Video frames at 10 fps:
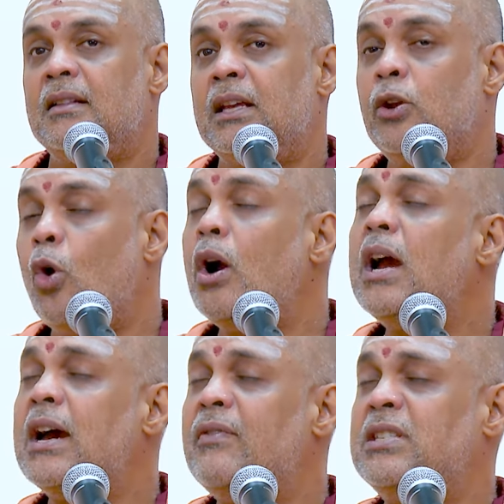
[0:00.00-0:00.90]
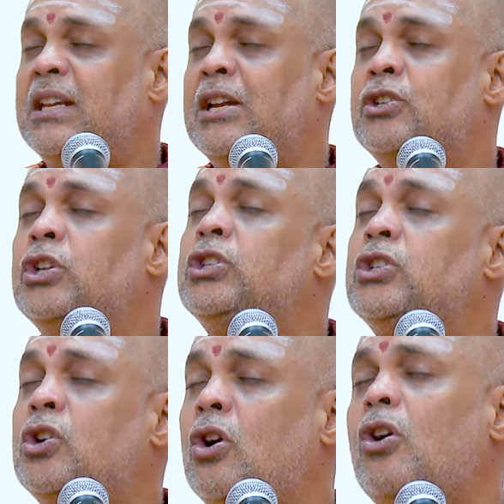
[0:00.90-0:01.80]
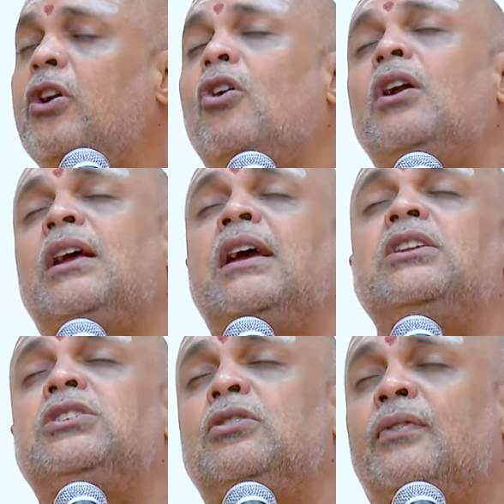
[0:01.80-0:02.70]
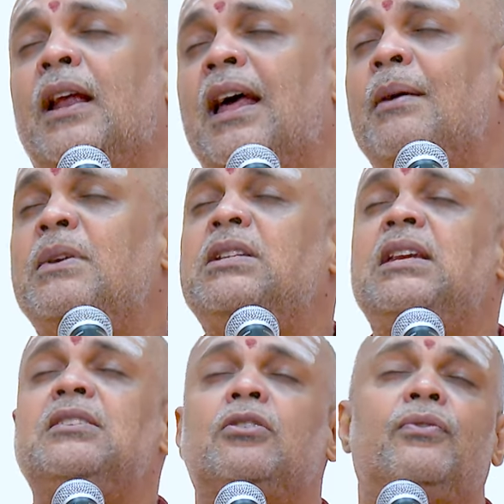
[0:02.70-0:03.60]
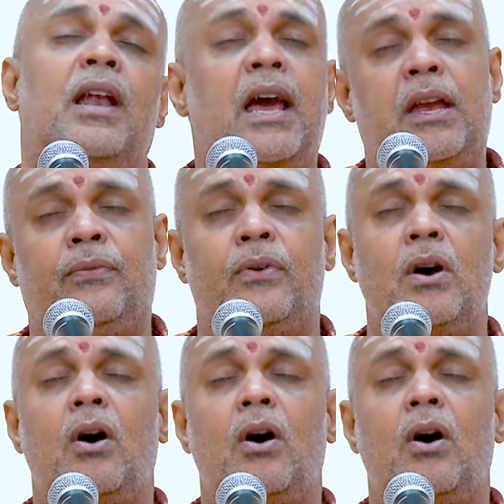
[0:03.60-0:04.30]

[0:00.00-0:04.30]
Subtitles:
The yoga which can destroy all kinds of calamities of life,